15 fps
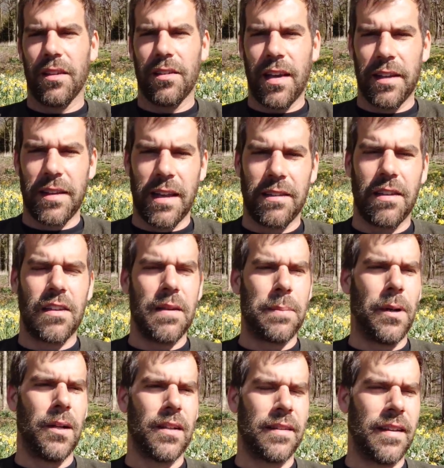this
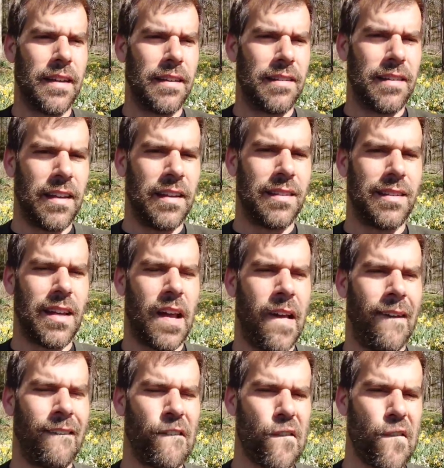identity politics is
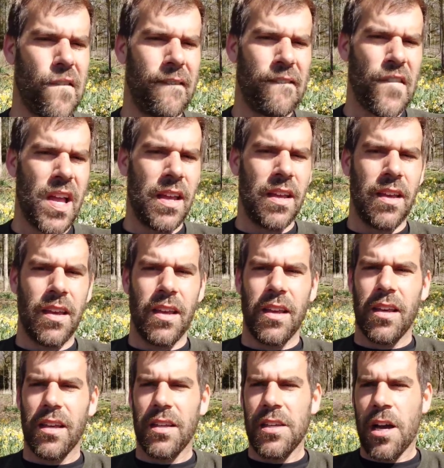
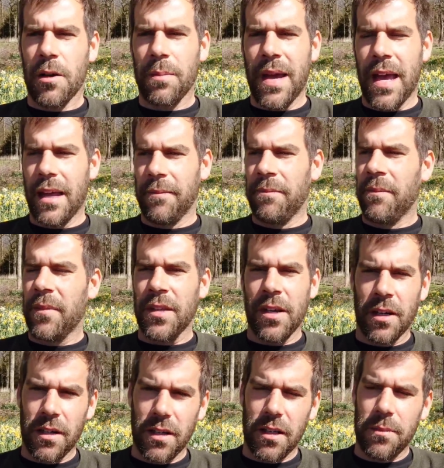young men,
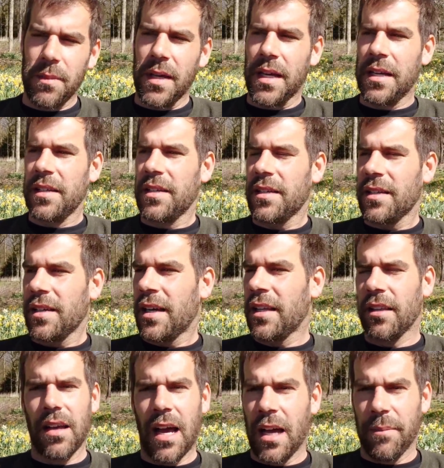younger than me,
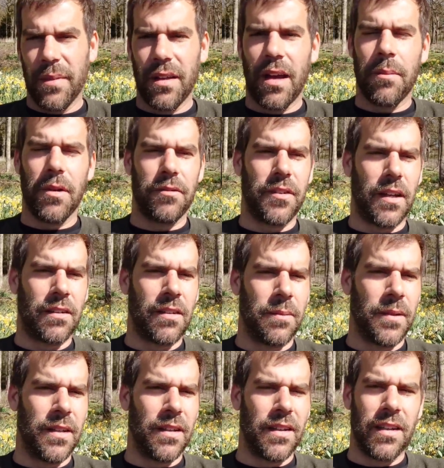and I'm a
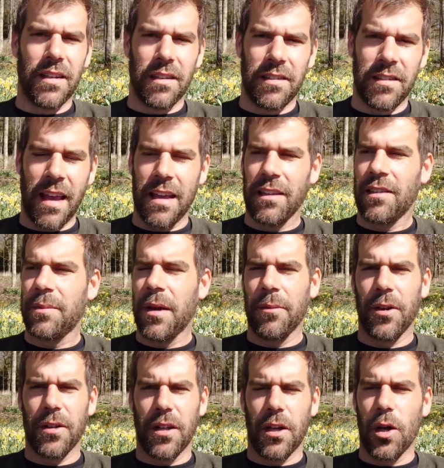victim in a sense, but
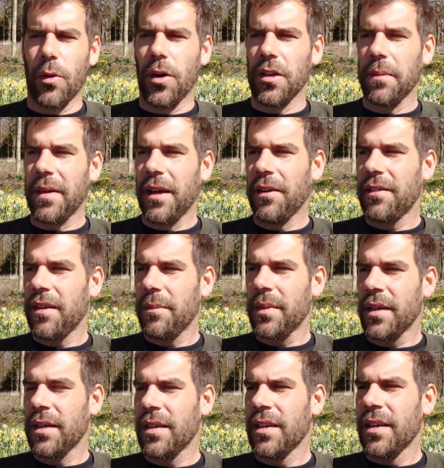I'm not going to go on about
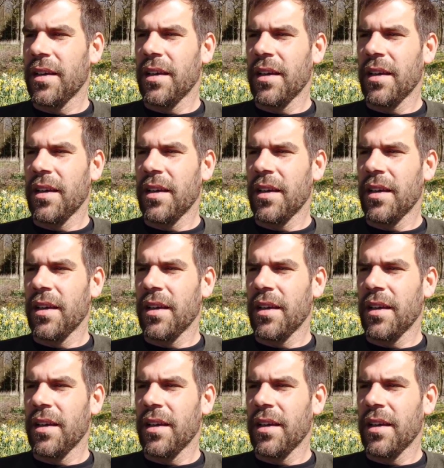it, but